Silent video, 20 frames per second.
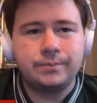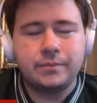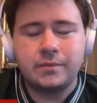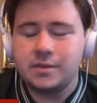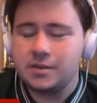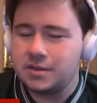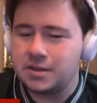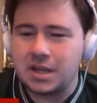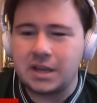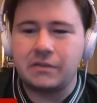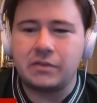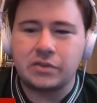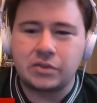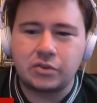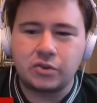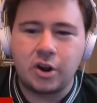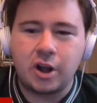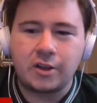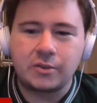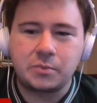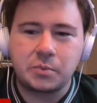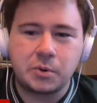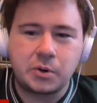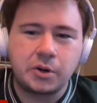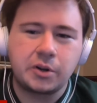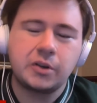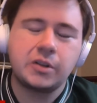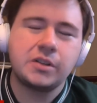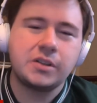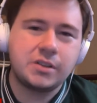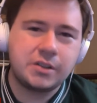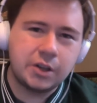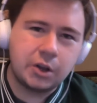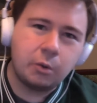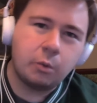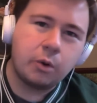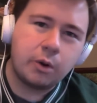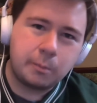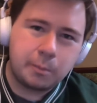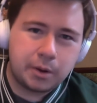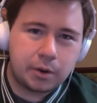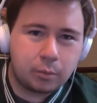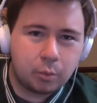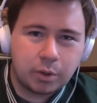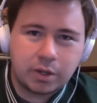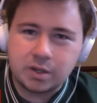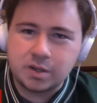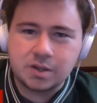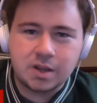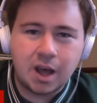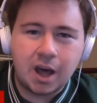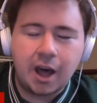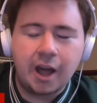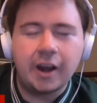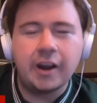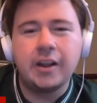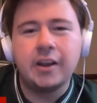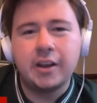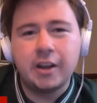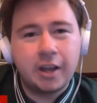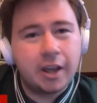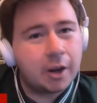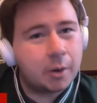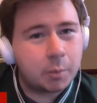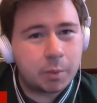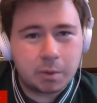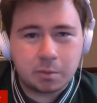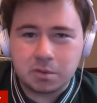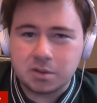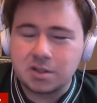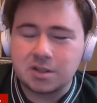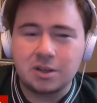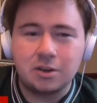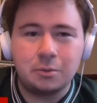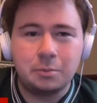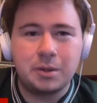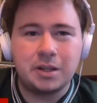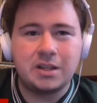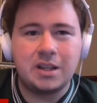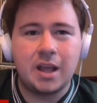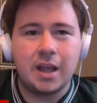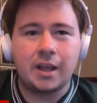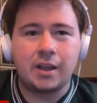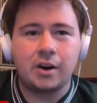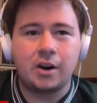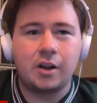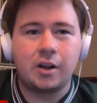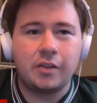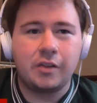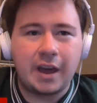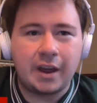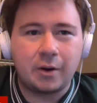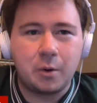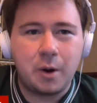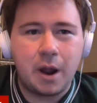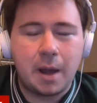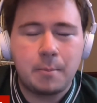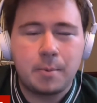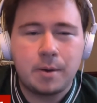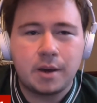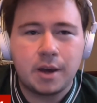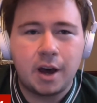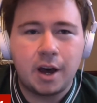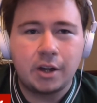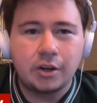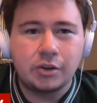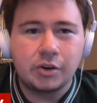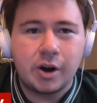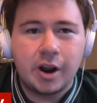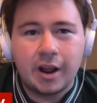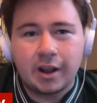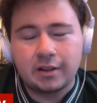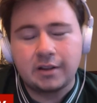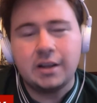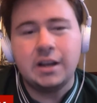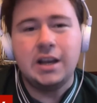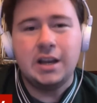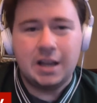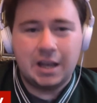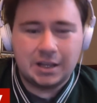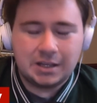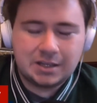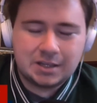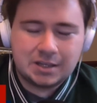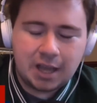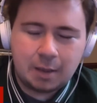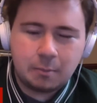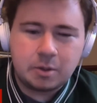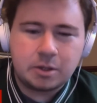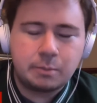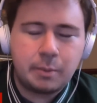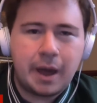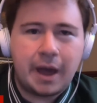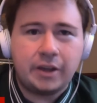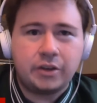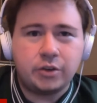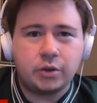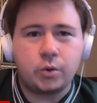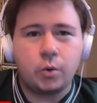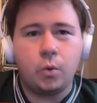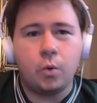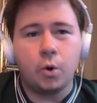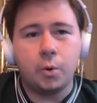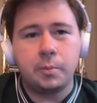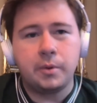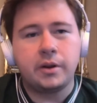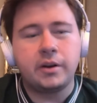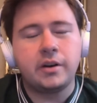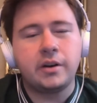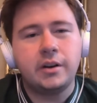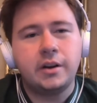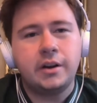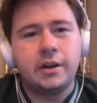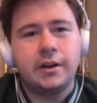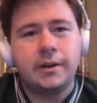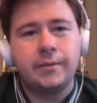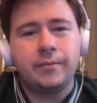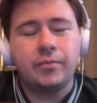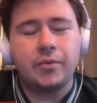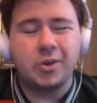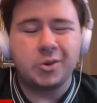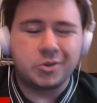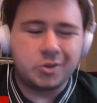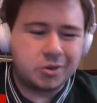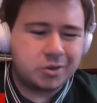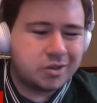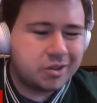Steven Strasburg still would have been re-signed, and we would still be taking on that crappy contract, same as Patrick Corbin. Those are